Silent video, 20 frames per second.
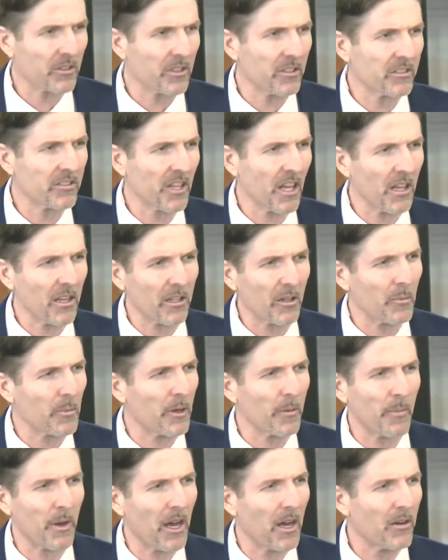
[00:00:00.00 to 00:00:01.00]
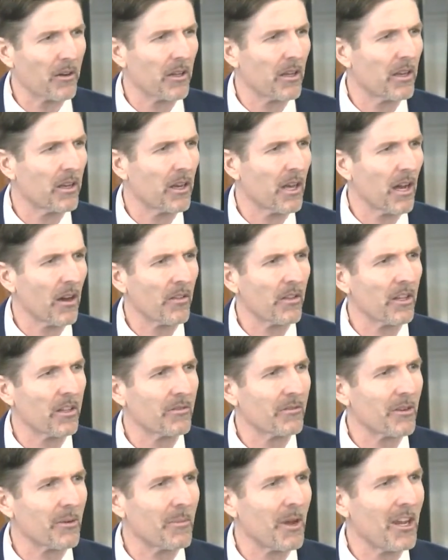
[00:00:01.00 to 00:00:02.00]
was going to say a little bit about, and now the
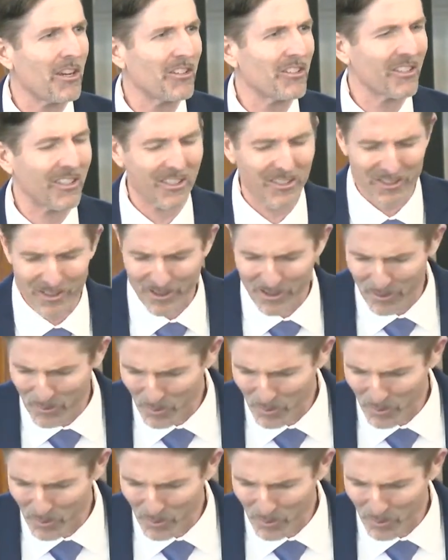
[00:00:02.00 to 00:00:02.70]
information is,